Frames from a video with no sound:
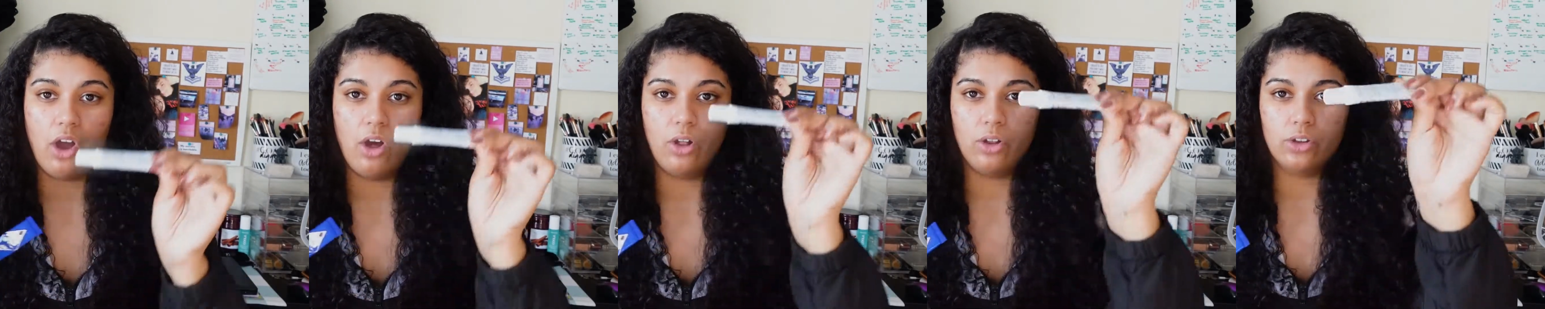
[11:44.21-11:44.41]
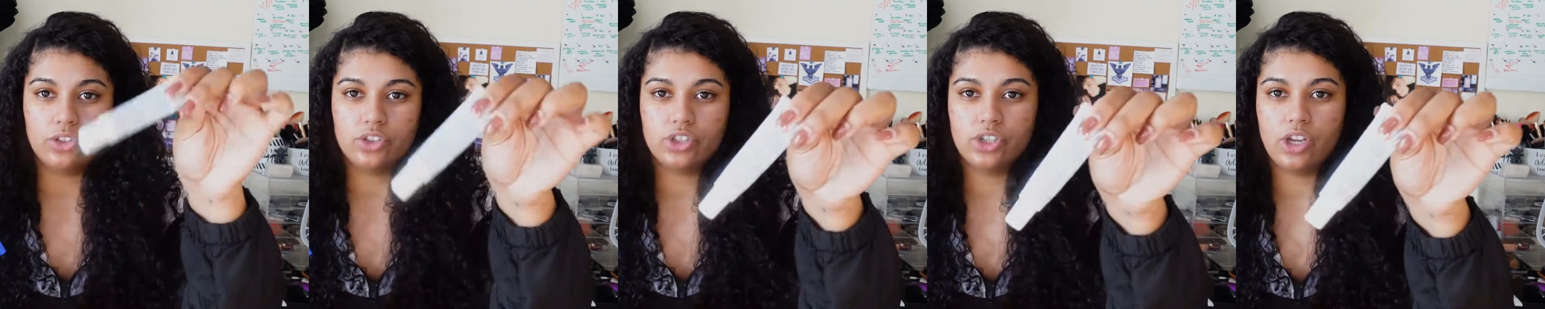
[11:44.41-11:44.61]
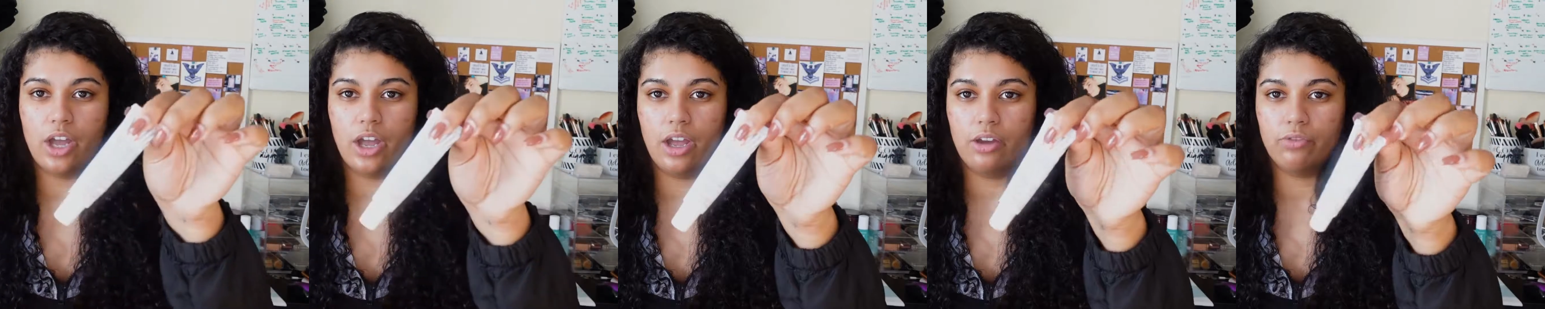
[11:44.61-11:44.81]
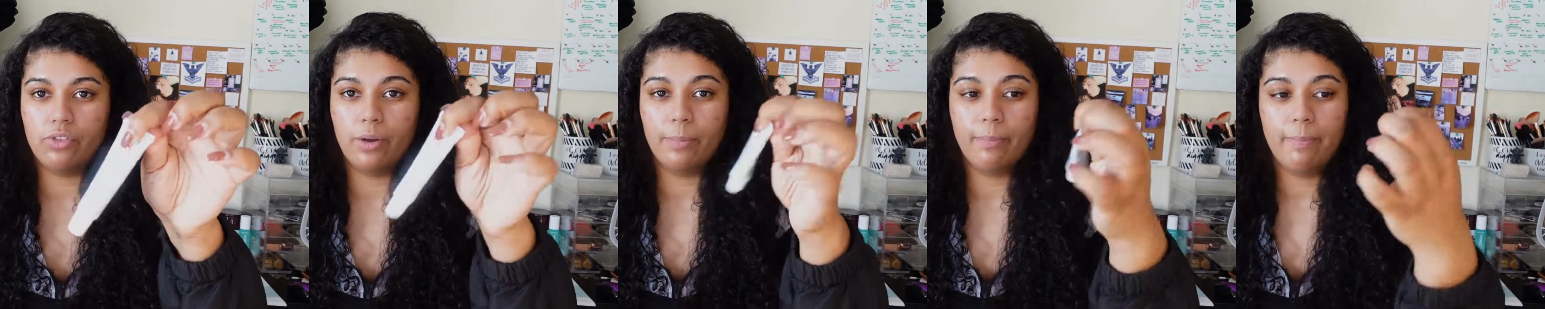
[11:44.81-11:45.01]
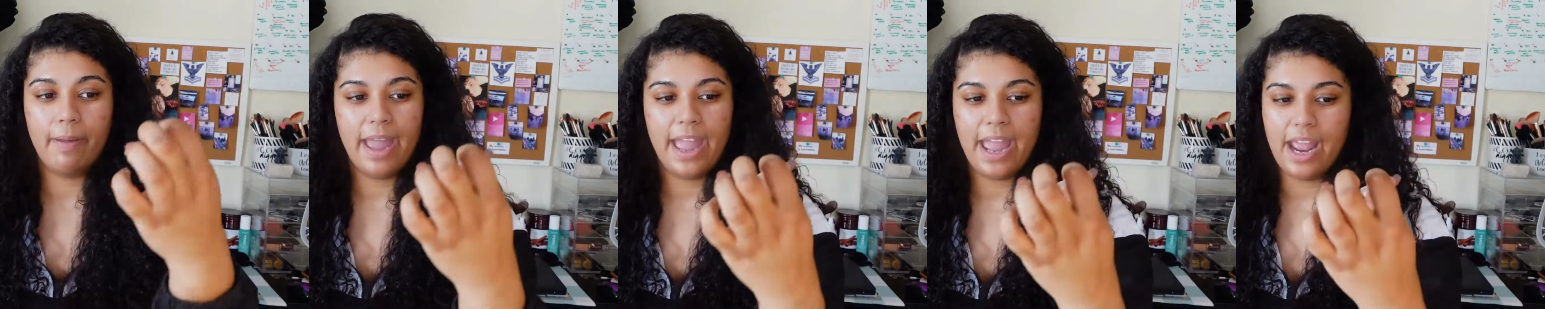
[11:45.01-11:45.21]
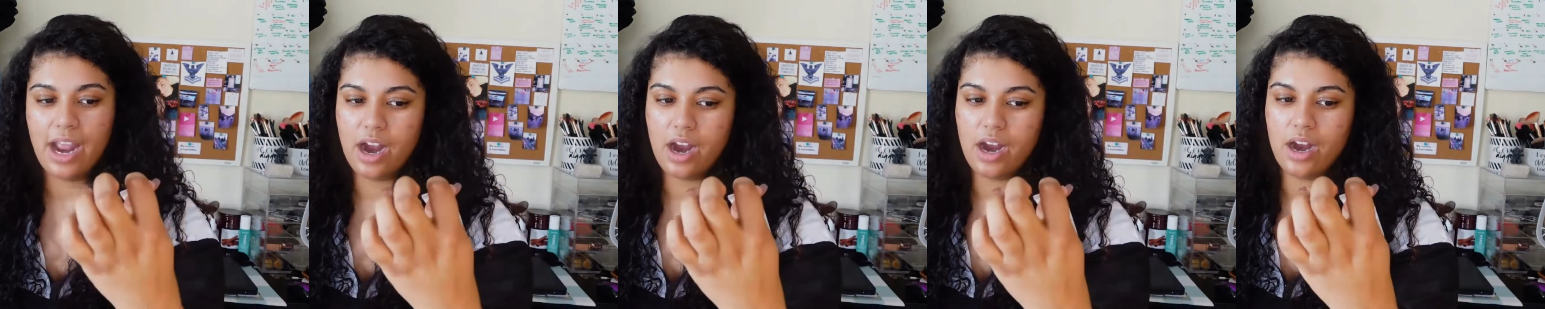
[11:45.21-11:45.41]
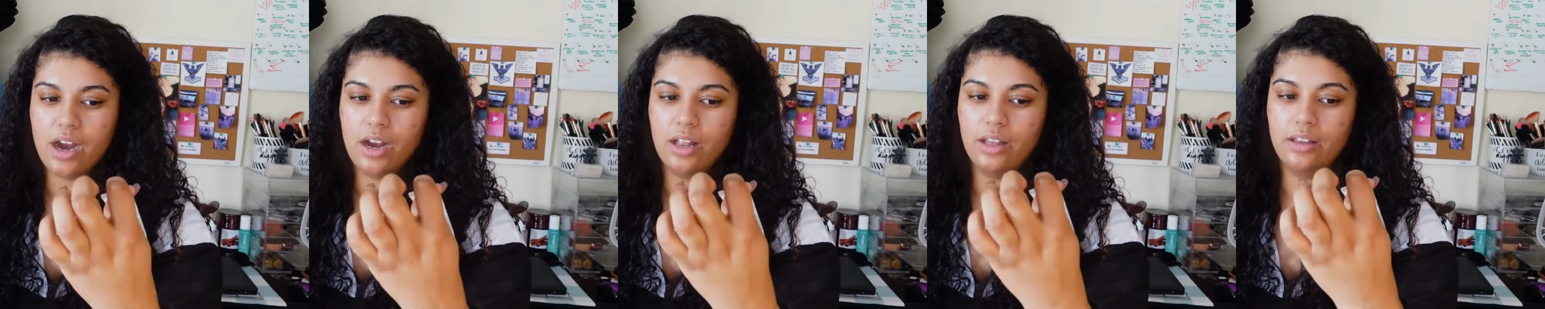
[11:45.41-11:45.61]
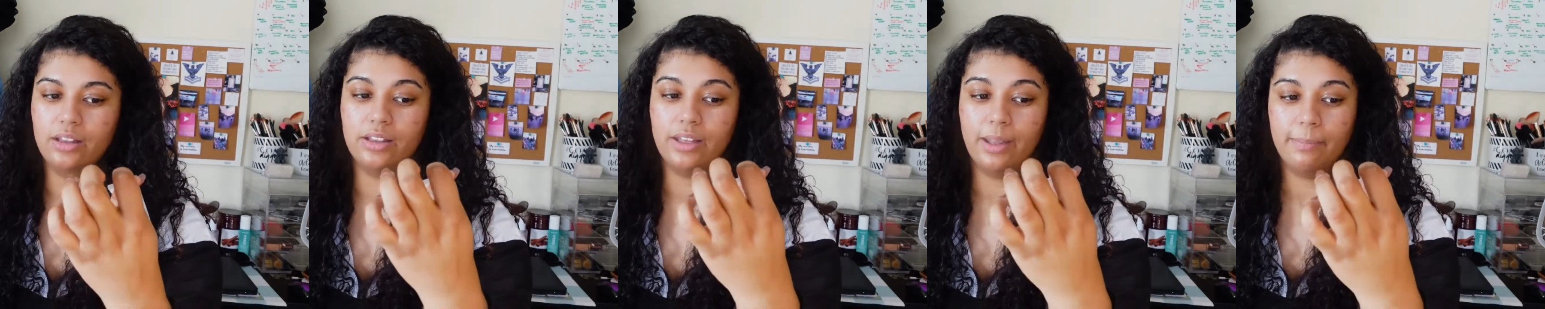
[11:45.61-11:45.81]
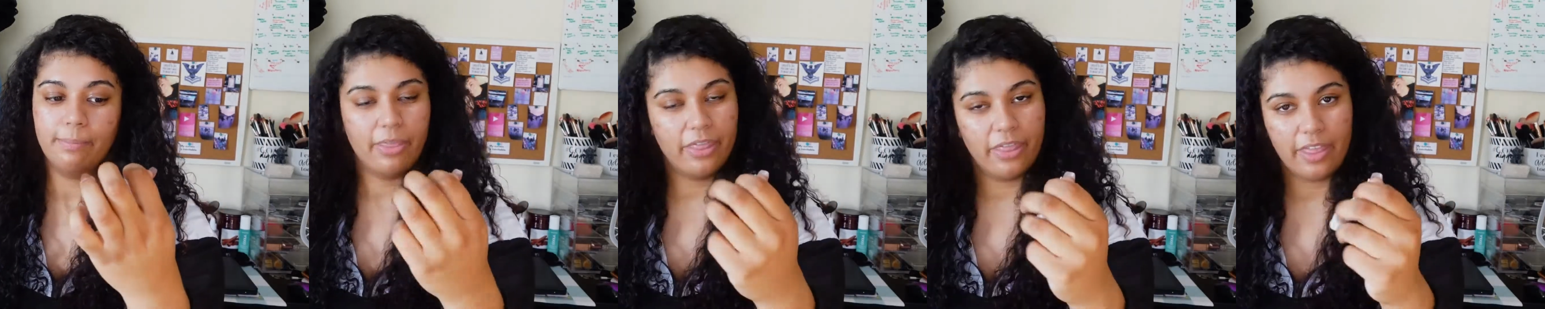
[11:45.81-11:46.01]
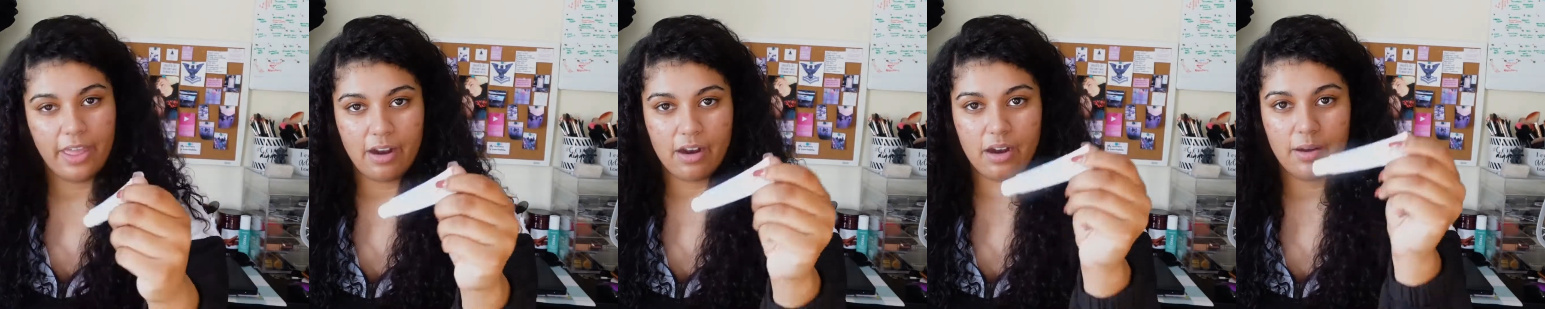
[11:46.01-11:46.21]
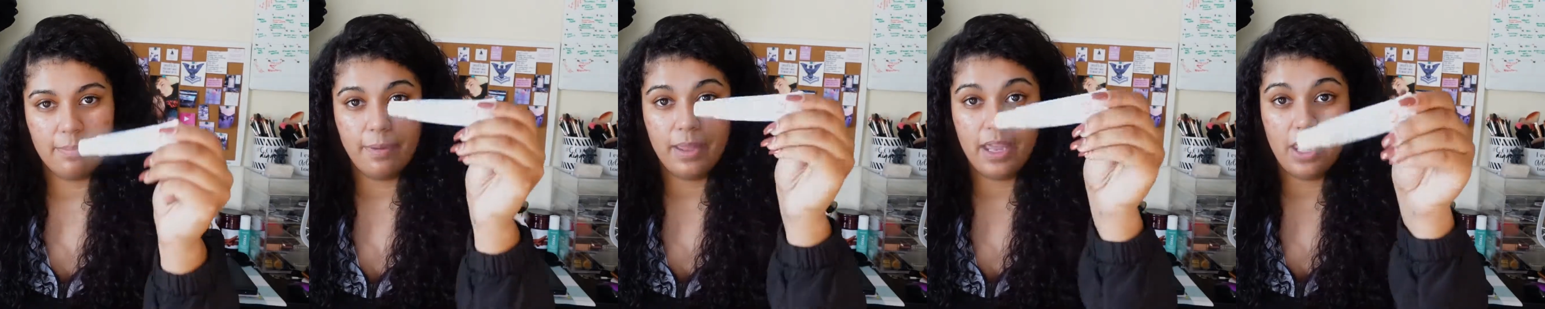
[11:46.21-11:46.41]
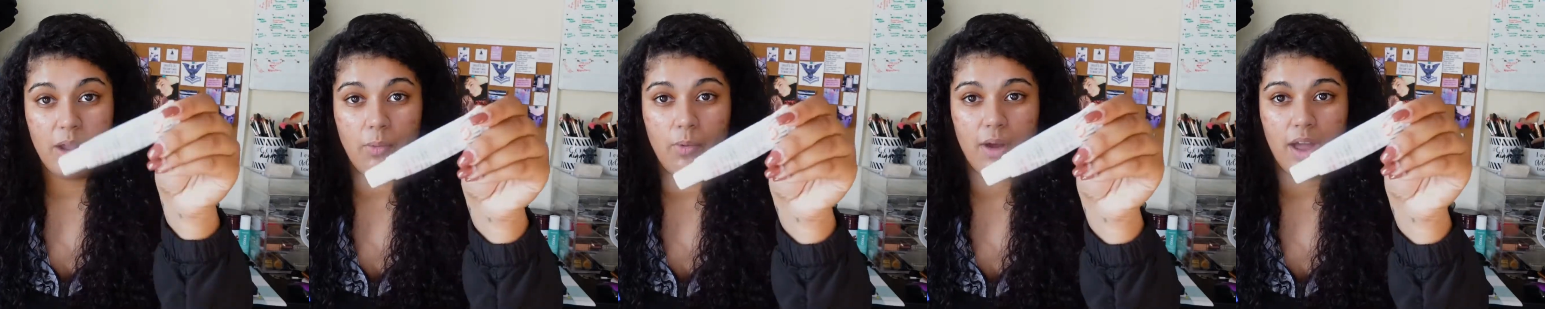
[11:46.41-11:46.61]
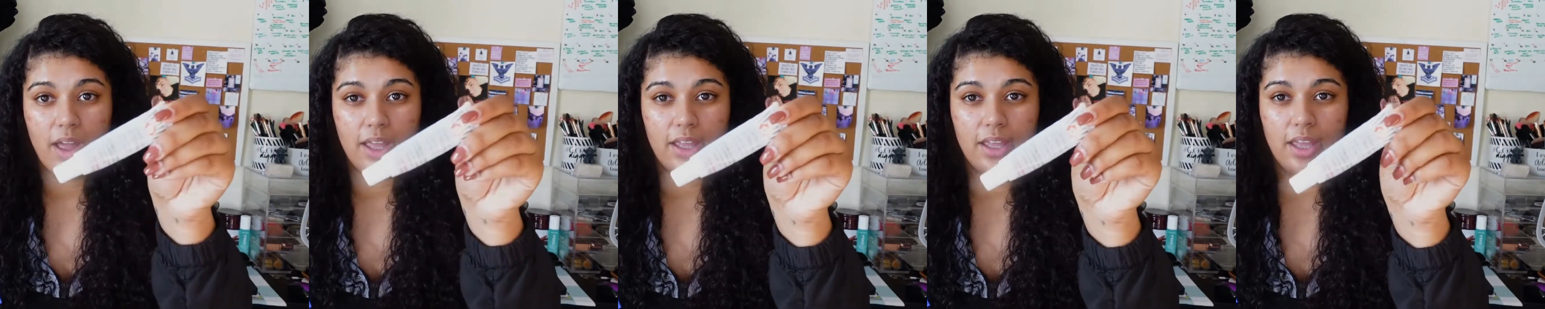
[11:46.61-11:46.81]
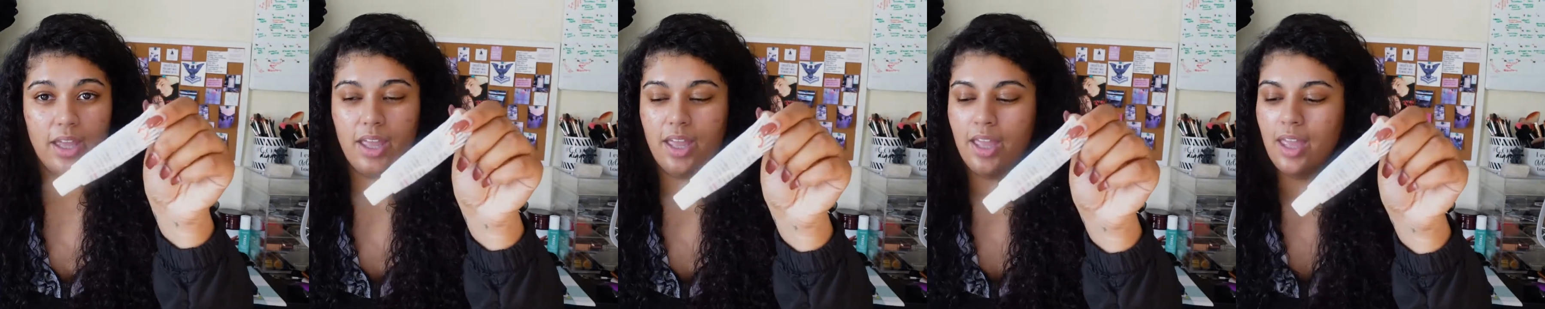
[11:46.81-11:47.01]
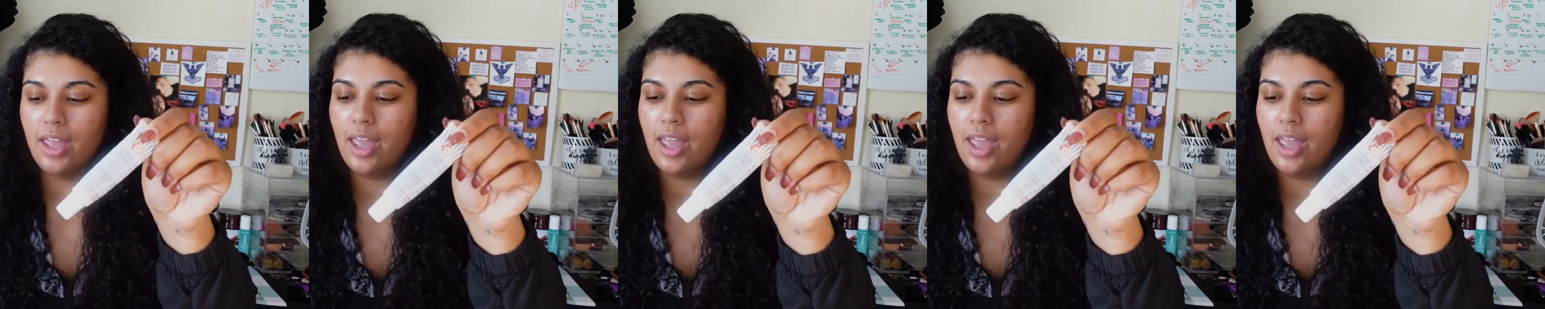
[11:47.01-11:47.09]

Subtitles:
Ultra Repair Lip Therapy one,